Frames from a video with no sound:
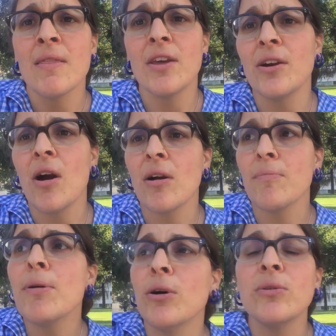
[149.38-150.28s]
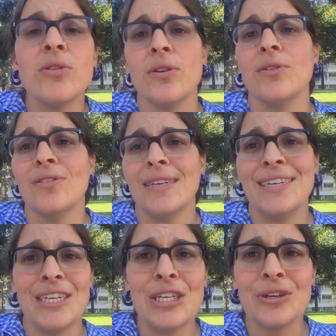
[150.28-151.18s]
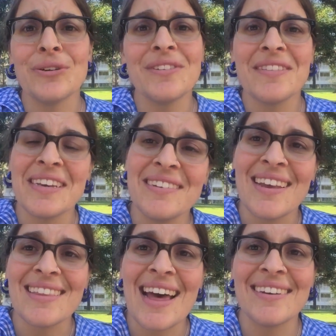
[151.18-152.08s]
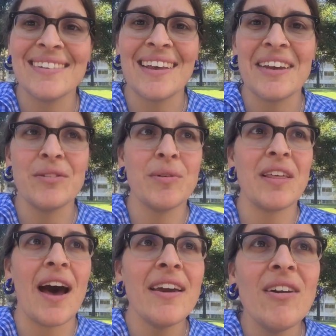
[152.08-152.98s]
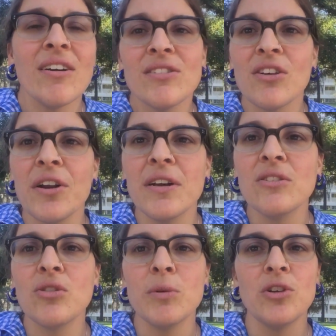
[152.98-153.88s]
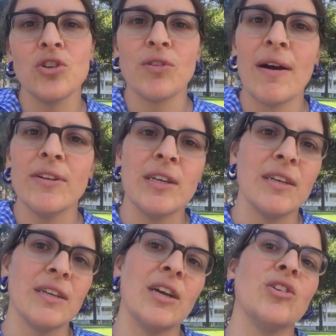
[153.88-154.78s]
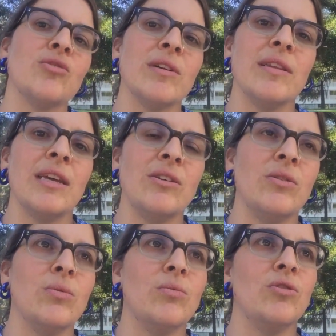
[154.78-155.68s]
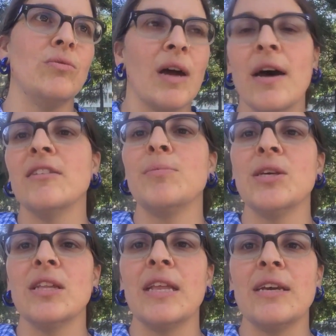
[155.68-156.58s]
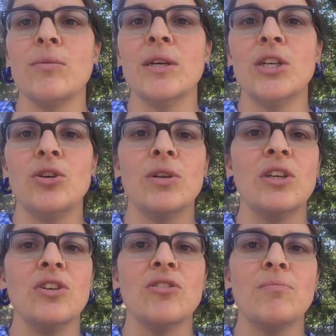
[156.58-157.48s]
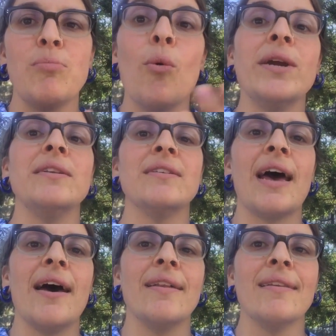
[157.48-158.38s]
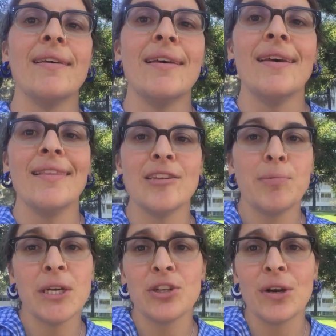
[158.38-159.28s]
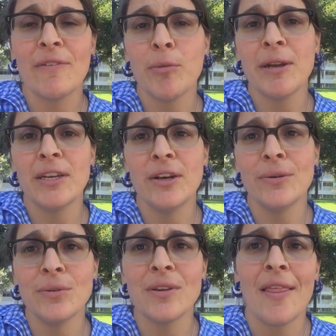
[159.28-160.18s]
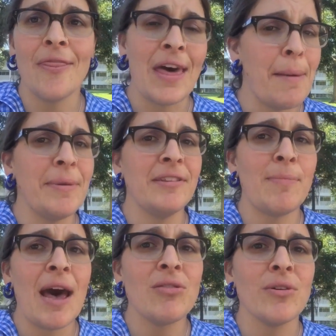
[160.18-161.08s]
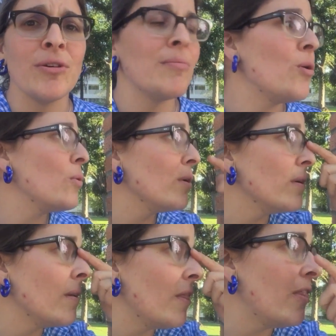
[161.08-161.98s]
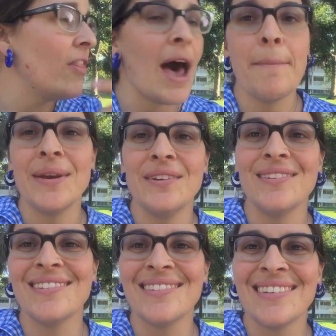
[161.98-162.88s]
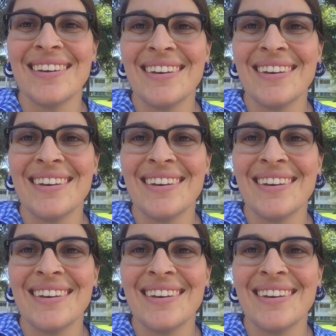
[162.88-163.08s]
There are posters and t-shirts and things like that designed with icons on it, so when you're traveling in a country that you do not speak the language, you can just point at this picture and everybody knows that means bathroom, or that means,